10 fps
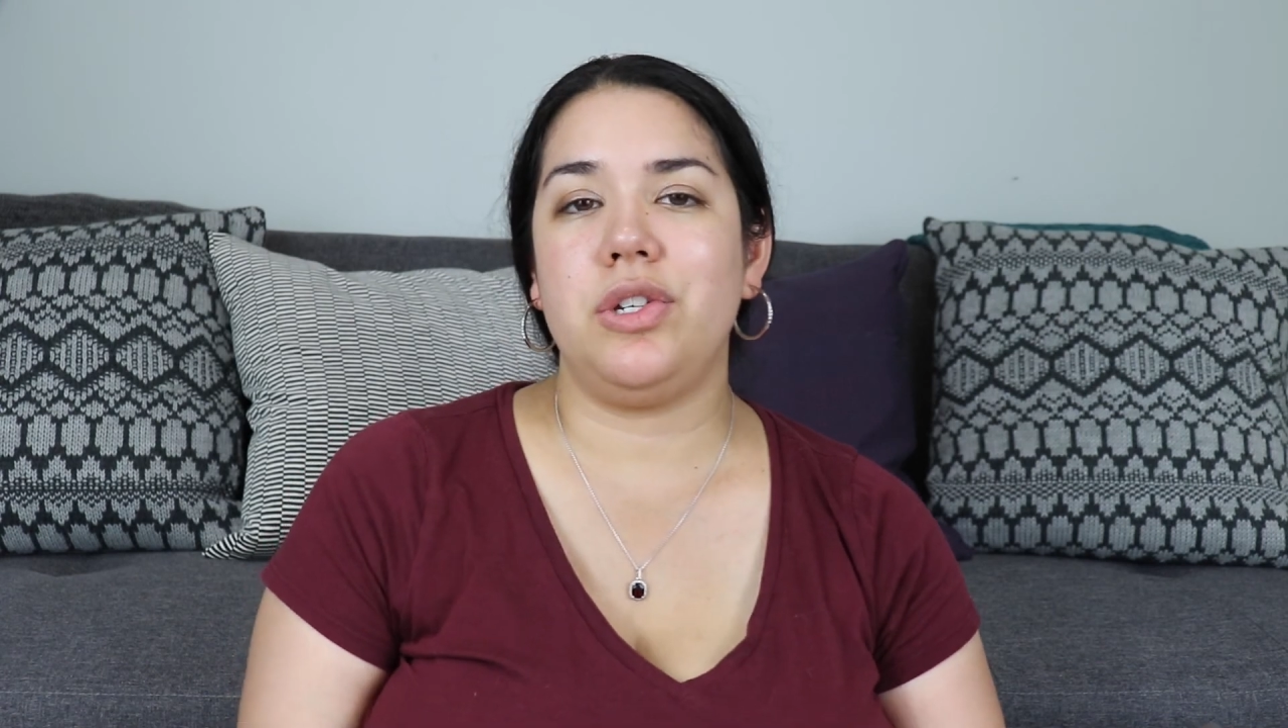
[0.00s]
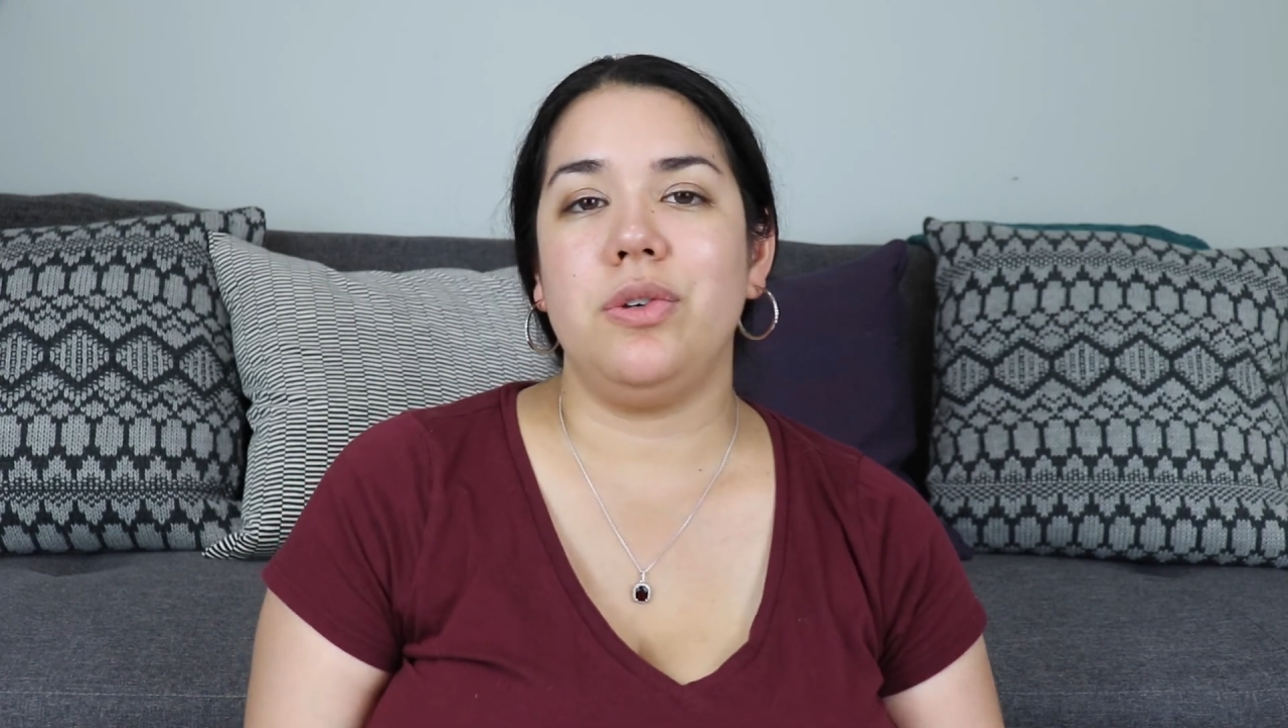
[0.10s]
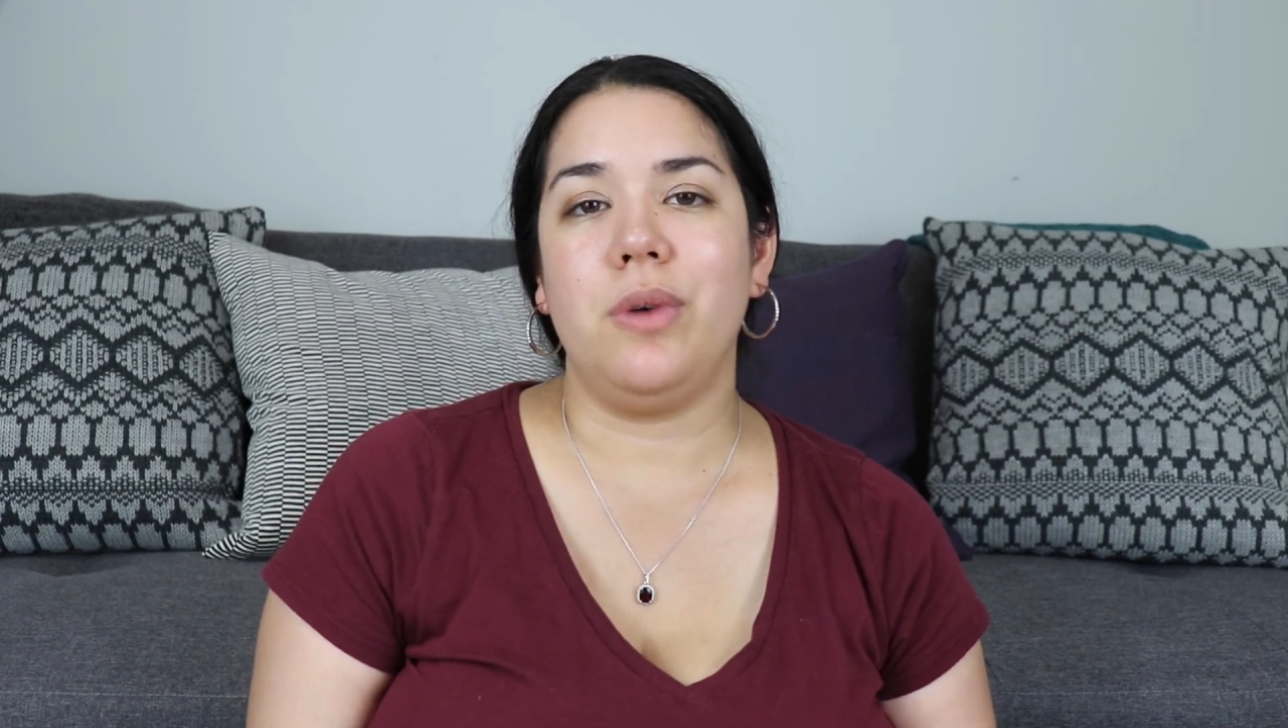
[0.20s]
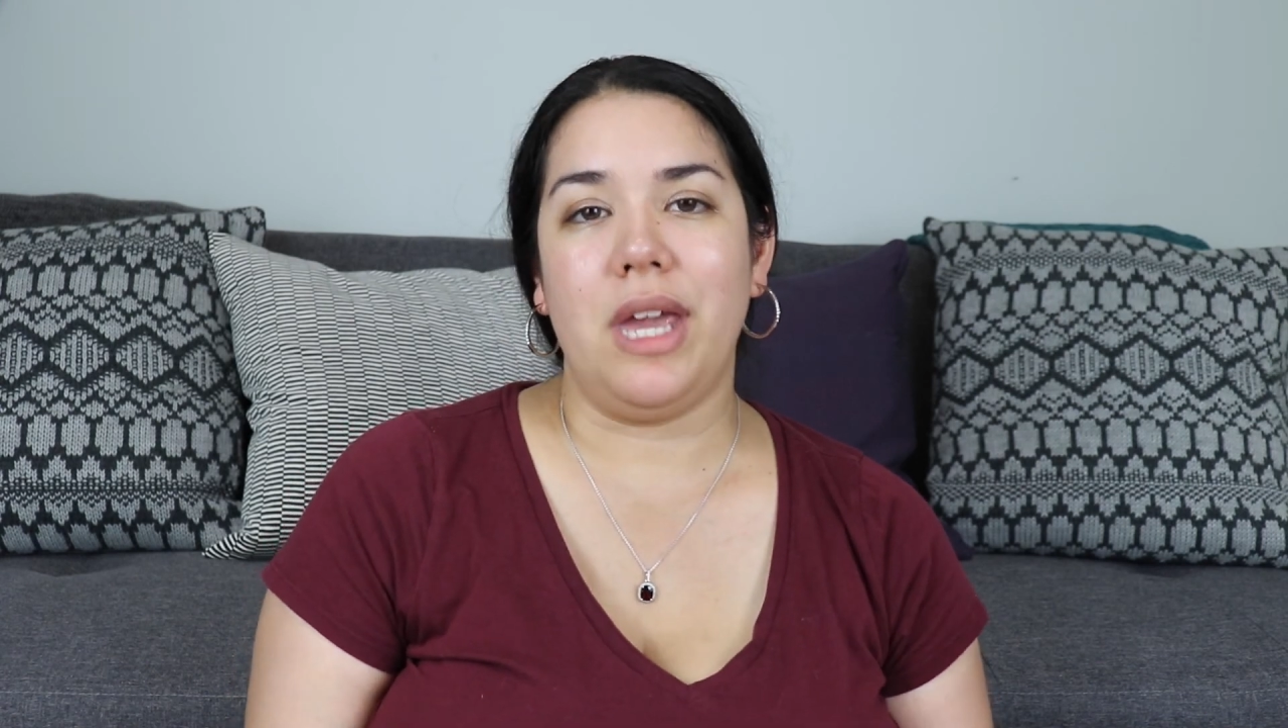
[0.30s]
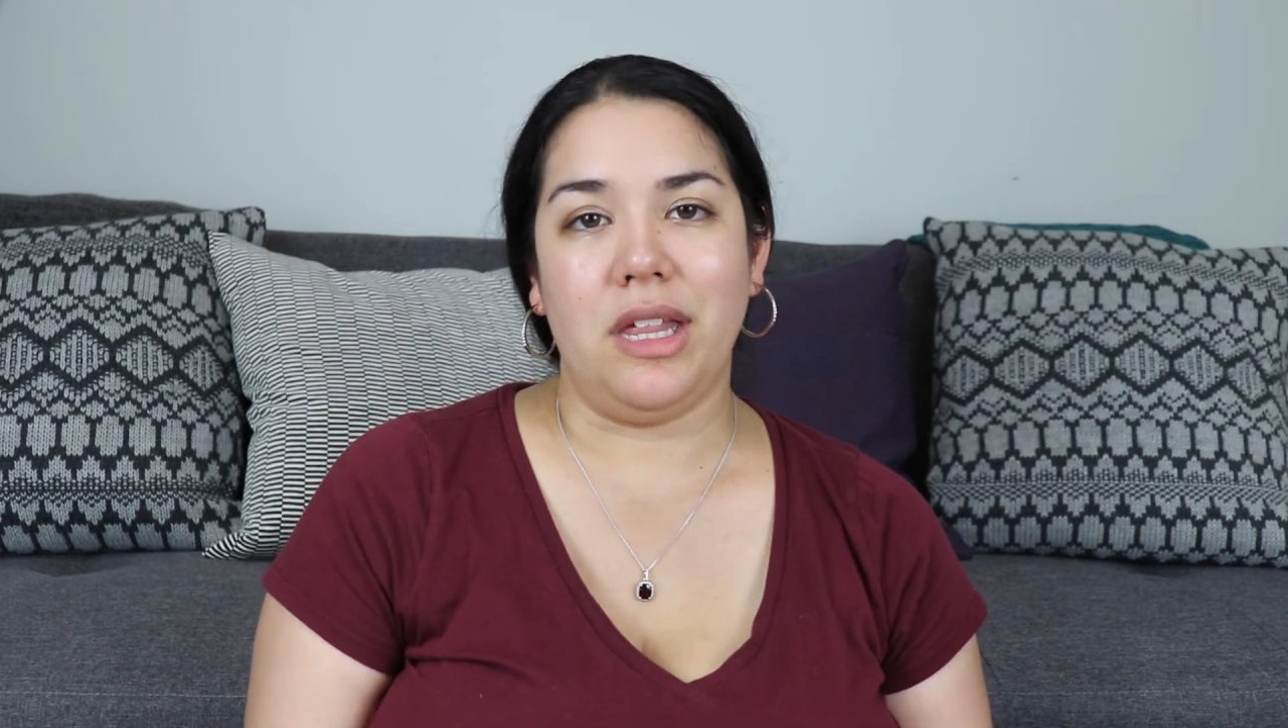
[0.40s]

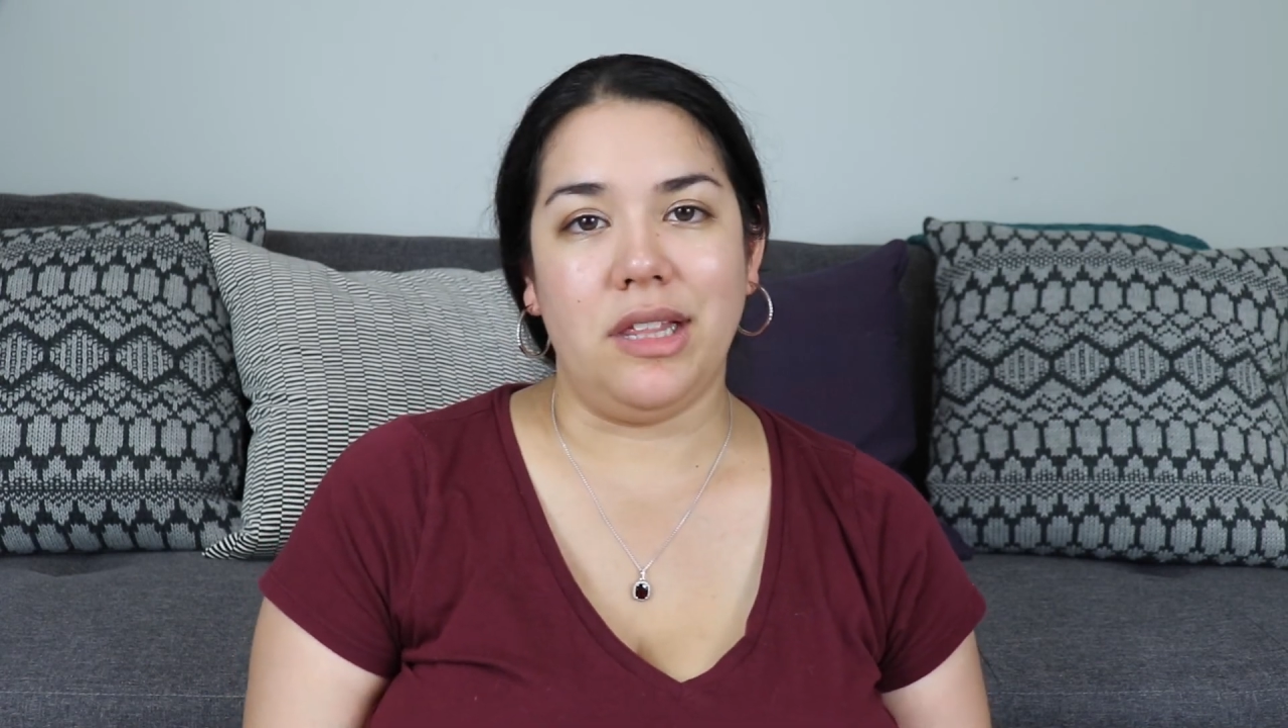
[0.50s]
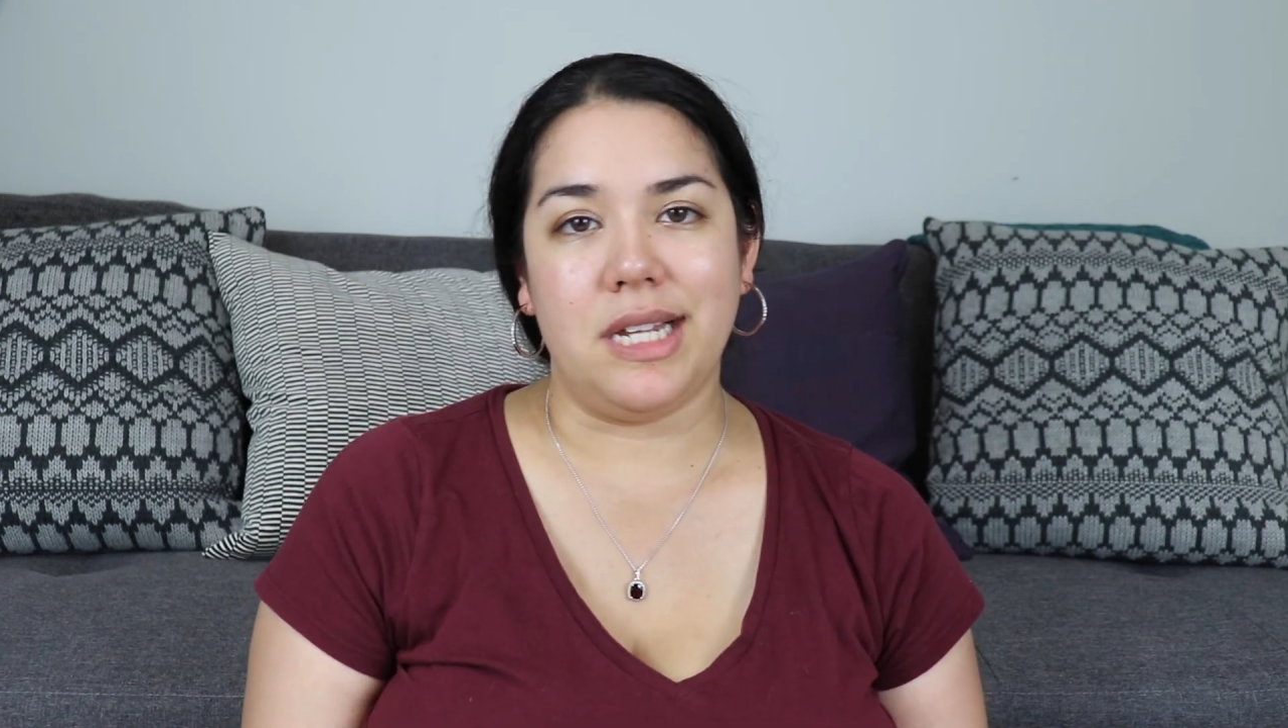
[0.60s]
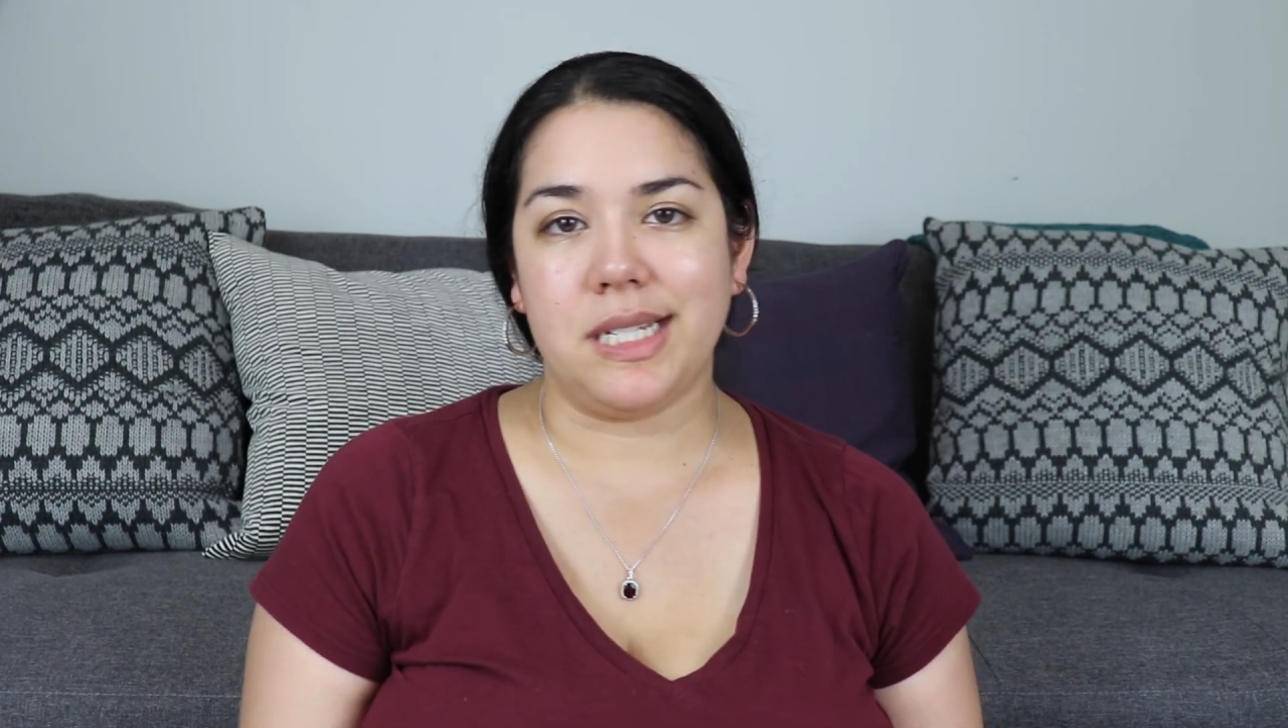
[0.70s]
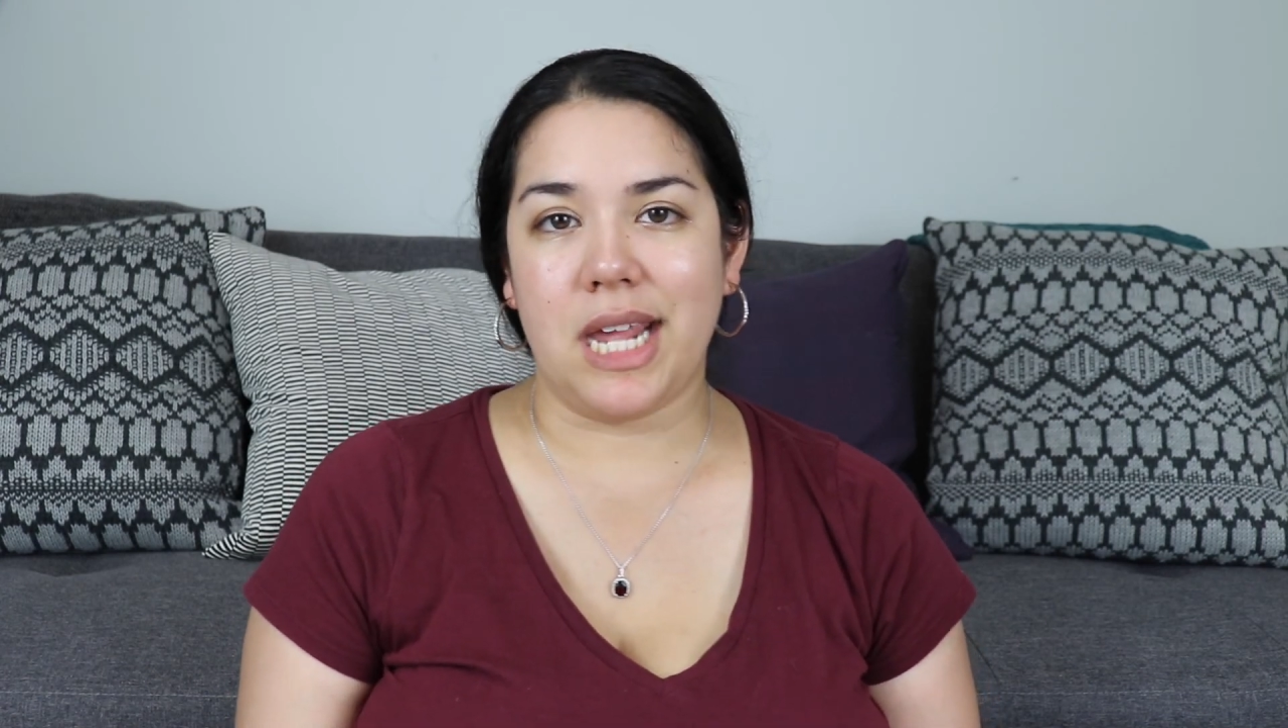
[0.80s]
to a less